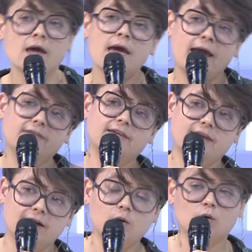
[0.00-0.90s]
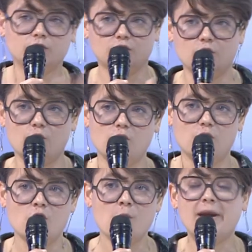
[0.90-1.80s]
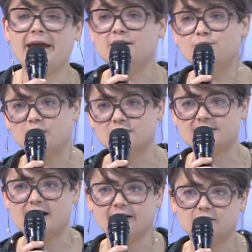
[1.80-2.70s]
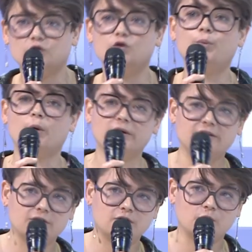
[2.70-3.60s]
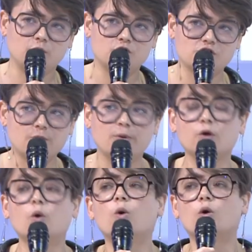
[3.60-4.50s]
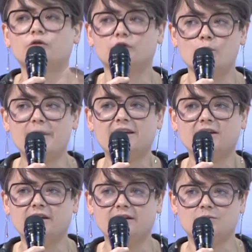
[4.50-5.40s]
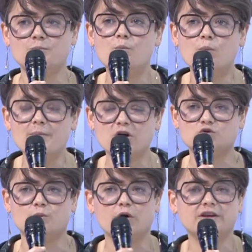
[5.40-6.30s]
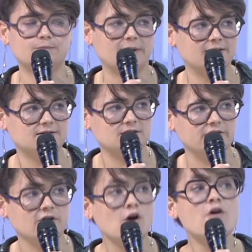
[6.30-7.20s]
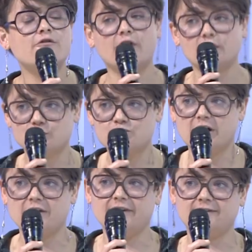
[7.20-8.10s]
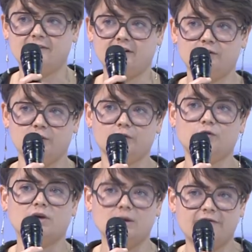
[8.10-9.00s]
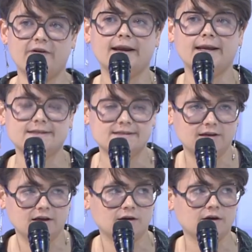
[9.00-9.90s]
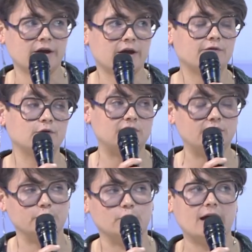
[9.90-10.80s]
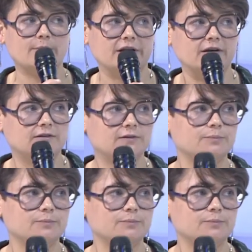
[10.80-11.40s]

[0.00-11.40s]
And they can also play it both sides, so supporting the solution, but also making it much more expensive for the private sectors to keep financing fossil fuel companies.